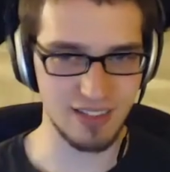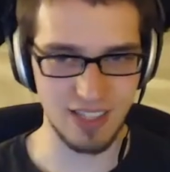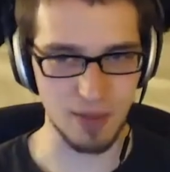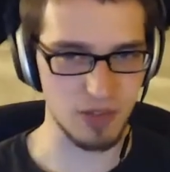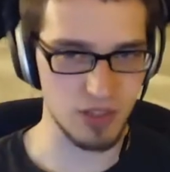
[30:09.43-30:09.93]

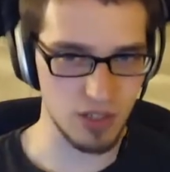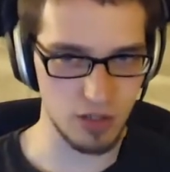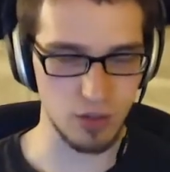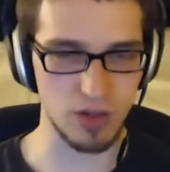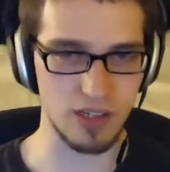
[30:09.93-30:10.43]
steps,
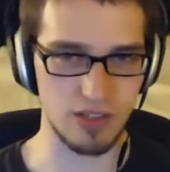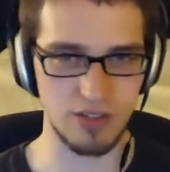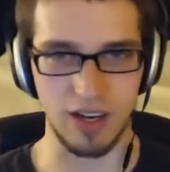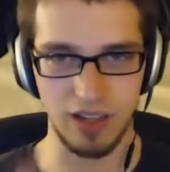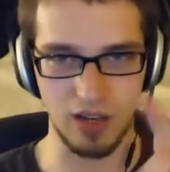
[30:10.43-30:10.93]
too, because you've
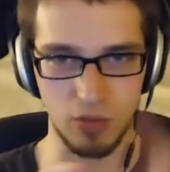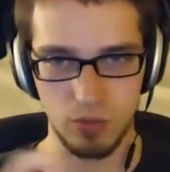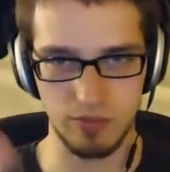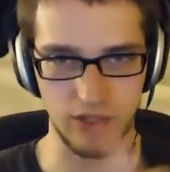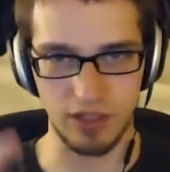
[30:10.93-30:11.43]
got a lot of
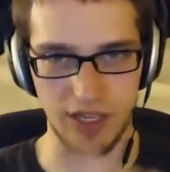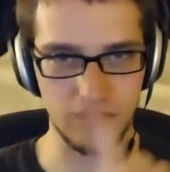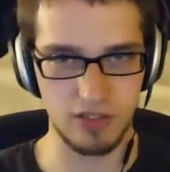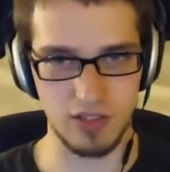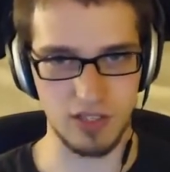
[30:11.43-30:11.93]

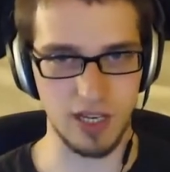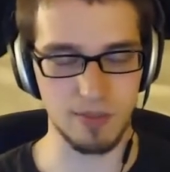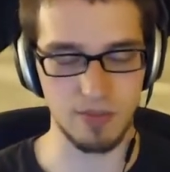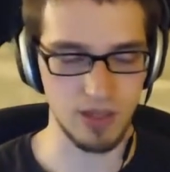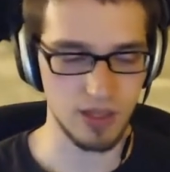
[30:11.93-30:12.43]
letters to type.